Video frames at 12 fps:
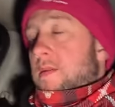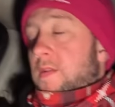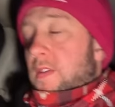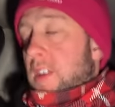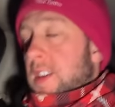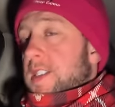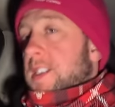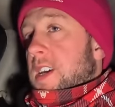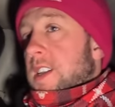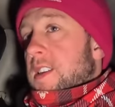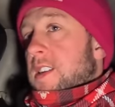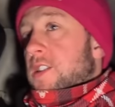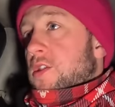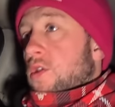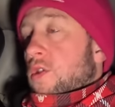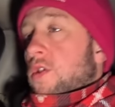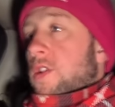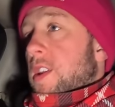Fairly certain.
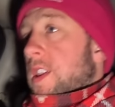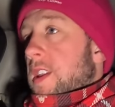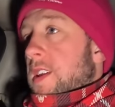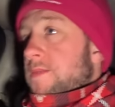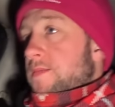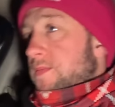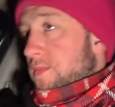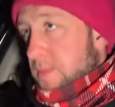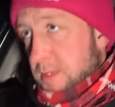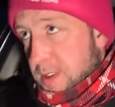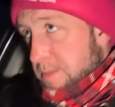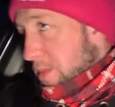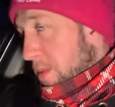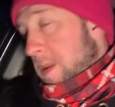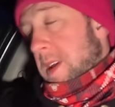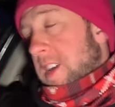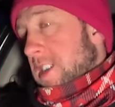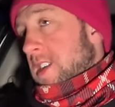So
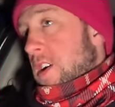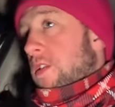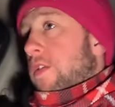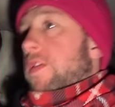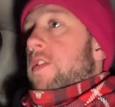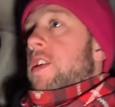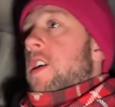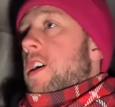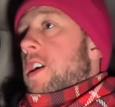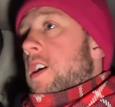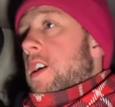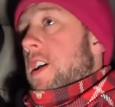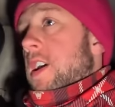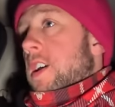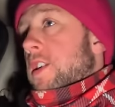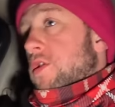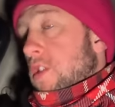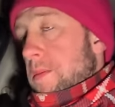prepare yourself.
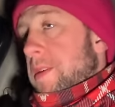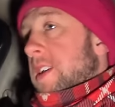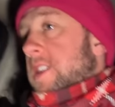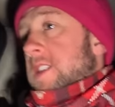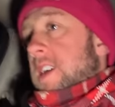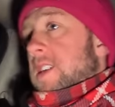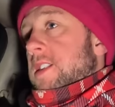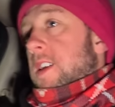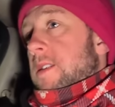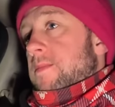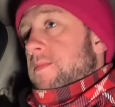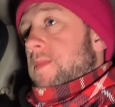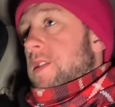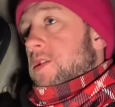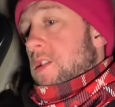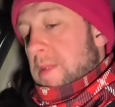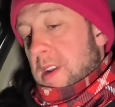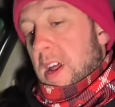It's going to be a disaster. It's
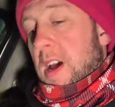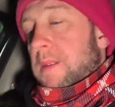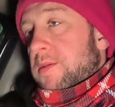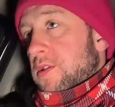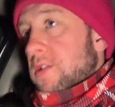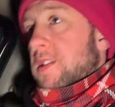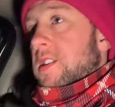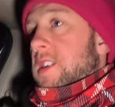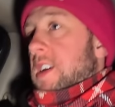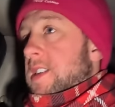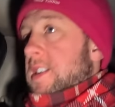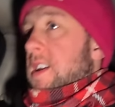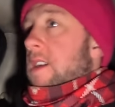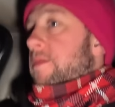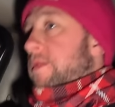going to be an absolute disaster. I'm